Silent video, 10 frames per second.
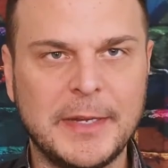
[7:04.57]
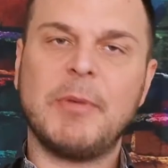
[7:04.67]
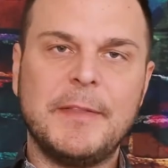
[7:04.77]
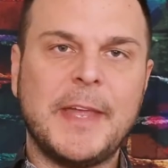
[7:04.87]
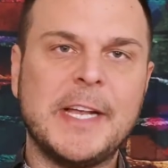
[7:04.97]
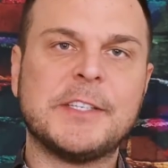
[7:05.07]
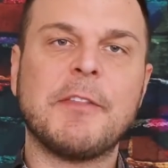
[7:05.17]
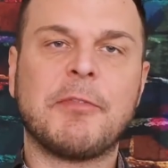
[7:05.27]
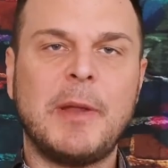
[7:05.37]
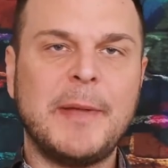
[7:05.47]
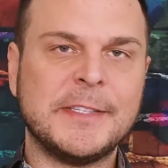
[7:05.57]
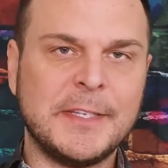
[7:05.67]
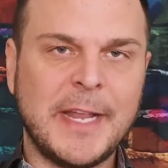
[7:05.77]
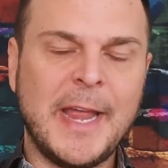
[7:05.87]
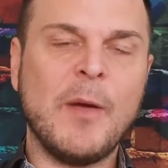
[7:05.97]
3 things, 3 minutes a
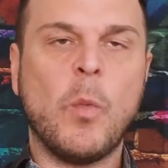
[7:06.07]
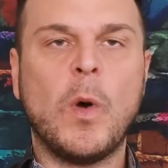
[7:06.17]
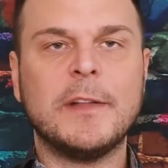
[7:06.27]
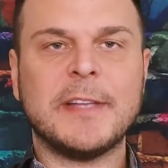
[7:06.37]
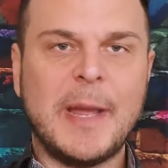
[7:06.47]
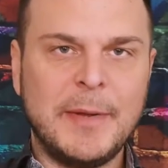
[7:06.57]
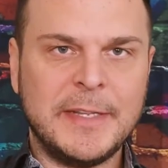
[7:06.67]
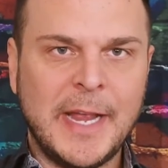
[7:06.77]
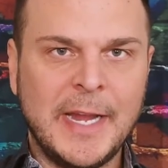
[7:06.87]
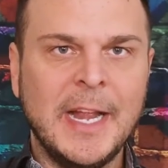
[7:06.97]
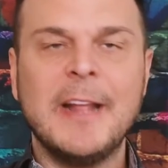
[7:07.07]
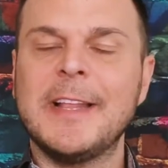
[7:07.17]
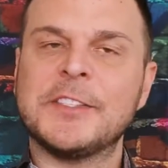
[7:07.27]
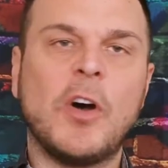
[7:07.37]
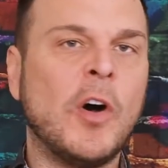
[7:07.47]
day, 1 time a day.
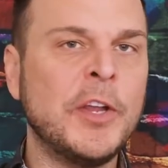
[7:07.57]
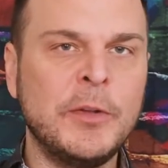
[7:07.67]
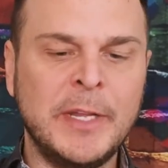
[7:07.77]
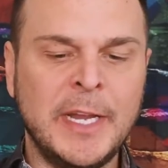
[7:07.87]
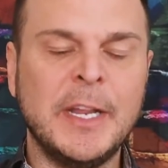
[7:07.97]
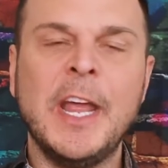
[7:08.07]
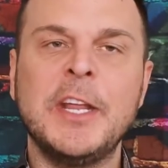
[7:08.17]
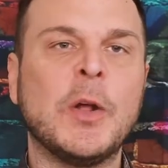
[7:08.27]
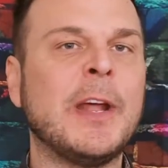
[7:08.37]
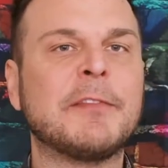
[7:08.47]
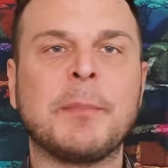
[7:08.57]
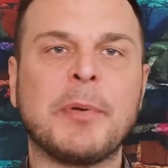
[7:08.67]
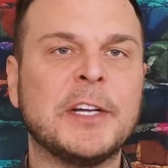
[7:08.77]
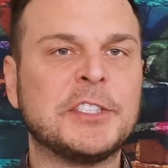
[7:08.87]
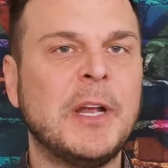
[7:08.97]
That's all you need. You don't have to
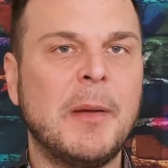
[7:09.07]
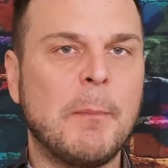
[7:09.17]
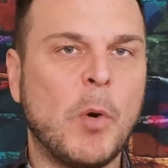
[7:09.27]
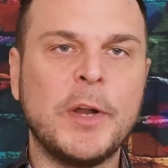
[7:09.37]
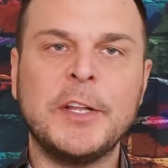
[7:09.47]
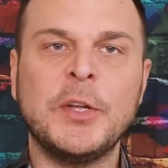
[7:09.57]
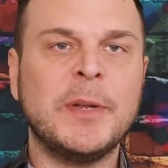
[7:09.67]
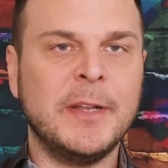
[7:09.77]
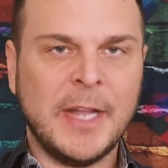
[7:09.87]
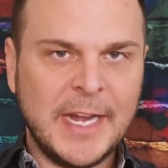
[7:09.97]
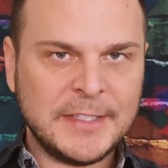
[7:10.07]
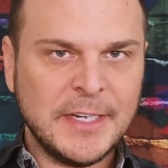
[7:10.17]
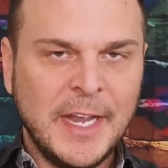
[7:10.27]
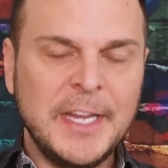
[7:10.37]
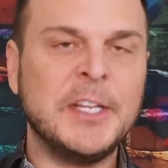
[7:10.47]
brush morning, noon, and night.
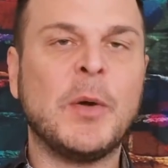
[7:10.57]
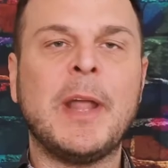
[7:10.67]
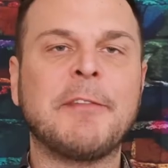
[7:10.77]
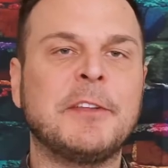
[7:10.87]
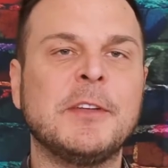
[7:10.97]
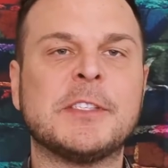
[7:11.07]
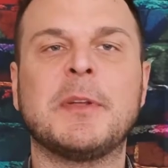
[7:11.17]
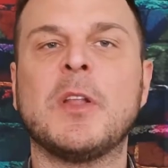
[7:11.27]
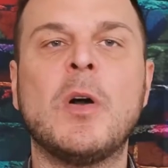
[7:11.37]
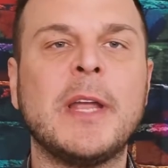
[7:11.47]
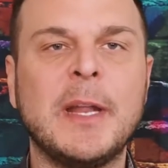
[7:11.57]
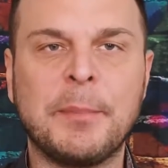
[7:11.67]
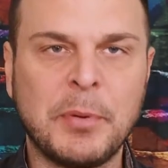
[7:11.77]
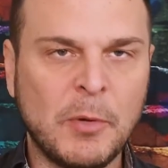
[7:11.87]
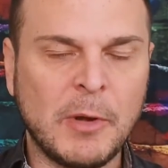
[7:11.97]
You don't have to do some elongated
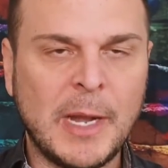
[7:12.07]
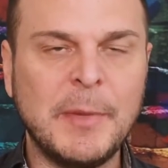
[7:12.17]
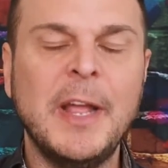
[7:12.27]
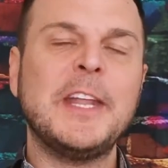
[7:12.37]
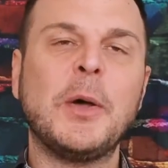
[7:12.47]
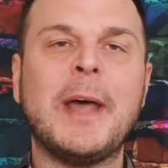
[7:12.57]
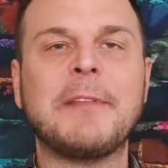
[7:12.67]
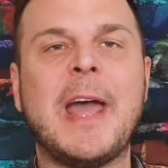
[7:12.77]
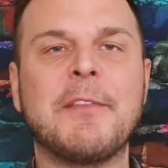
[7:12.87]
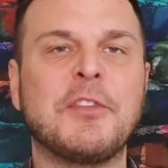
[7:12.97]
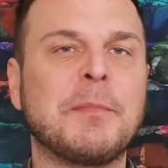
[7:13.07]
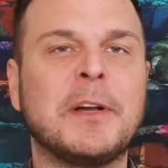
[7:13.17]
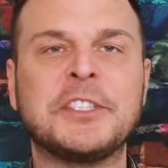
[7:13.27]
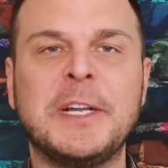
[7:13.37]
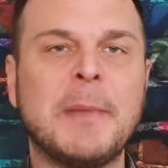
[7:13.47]
program. You don't have to have a
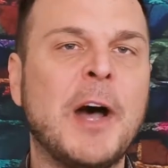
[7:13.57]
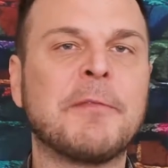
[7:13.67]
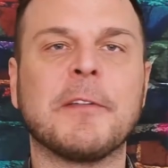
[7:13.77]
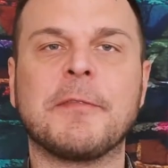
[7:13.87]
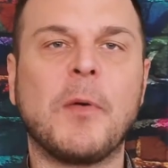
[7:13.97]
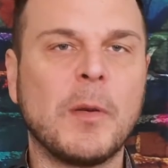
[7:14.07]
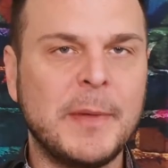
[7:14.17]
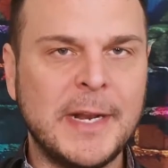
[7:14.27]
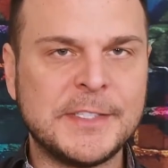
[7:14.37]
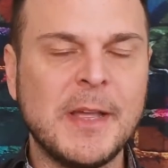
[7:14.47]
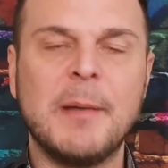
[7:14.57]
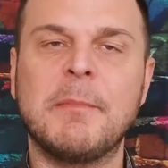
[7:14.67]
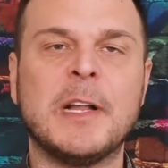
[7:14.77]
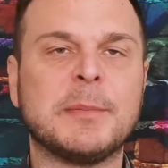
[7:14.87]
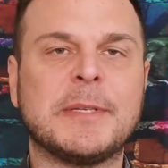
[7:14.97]
toothbrush in your mouth for 4 minutes,
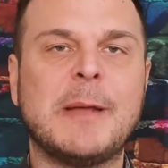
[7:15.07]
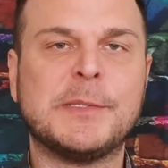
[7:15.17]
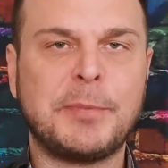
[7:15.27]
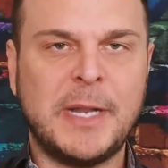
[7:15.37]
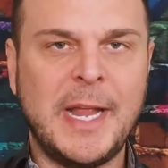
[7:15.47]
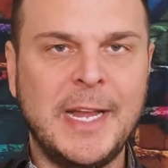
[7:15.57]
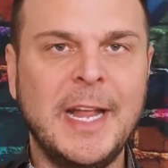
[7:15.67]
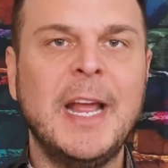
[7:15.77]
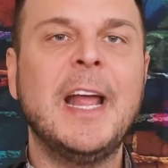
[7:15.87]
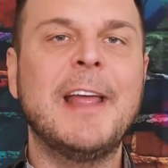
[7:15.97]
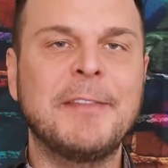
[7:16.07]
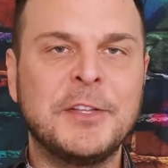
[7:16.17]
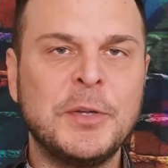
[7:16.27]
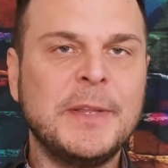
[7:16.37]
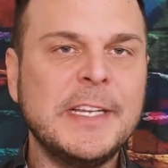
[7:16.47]
multiple times per day. If you
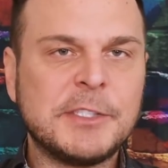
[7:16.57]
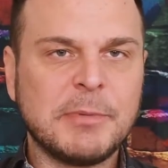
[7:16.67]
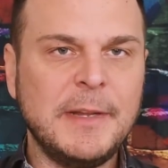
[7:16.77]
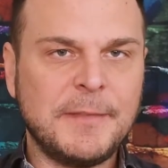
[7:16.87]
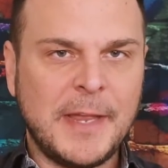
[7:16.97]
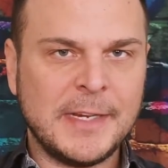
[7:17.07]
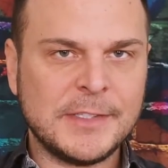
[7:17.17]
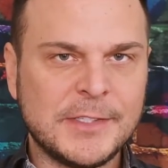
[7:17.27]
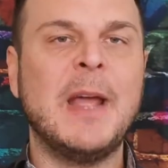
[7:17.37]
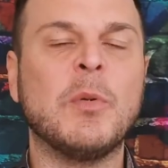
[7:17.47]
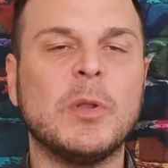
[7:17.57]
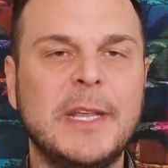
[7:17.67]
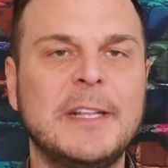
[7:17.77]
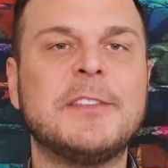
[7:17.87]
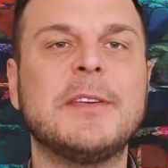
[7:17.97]
do these 3 things, it will
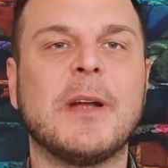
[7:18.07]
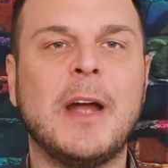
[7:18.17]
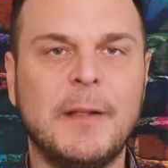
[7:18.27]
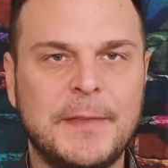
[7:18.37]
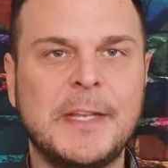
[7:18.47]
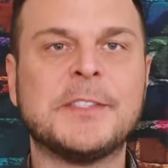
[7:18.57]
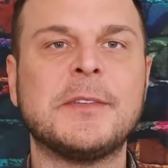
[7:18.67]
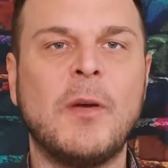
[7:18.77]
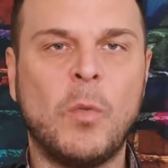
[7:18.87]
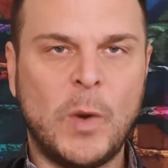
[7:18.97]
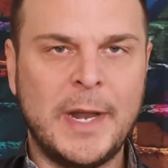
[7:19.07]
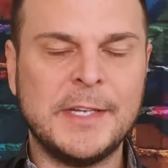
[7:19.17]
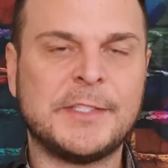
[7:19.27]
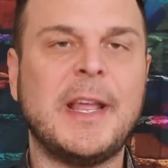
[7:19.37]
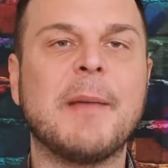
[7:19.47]
lead to your healthiest,
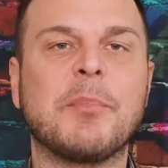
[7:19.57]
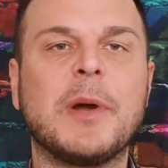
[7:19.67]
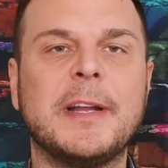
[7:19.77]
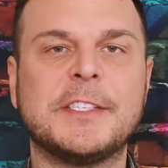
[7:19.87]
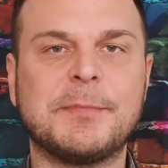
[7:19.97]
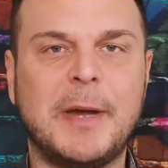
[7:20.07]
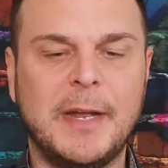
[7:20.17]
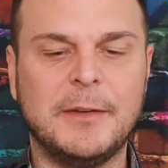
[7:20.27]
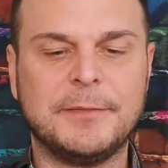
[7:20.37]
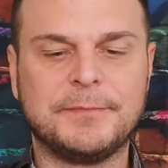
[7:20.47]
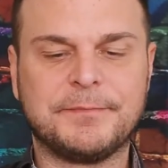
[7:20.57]
whitest, and brightest smile.